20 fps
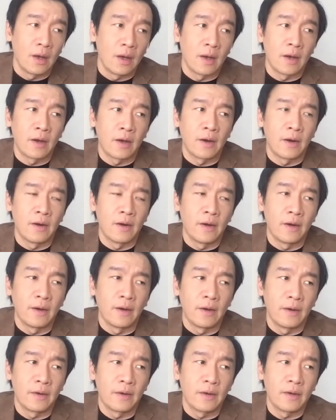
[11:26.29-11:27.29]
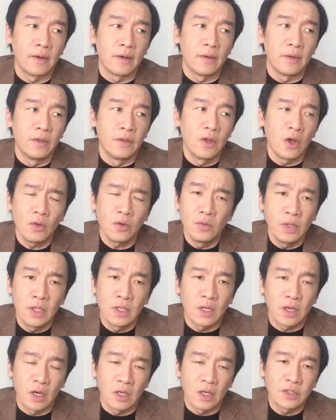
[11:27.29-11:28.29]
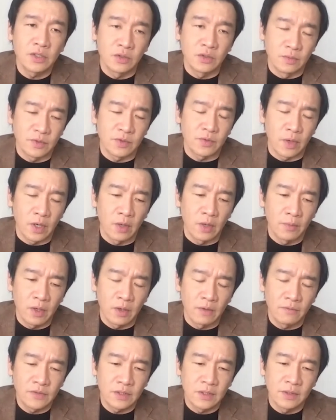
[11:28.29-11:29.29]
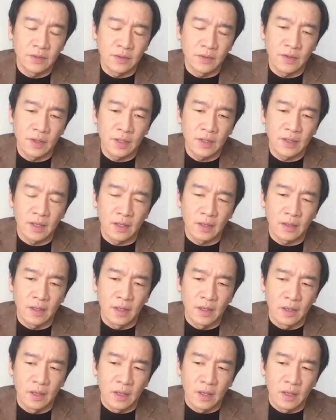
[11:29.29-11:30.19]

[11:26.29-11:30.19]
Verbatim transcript: uh, not only the costumes, right? I mean, obviously the thing that,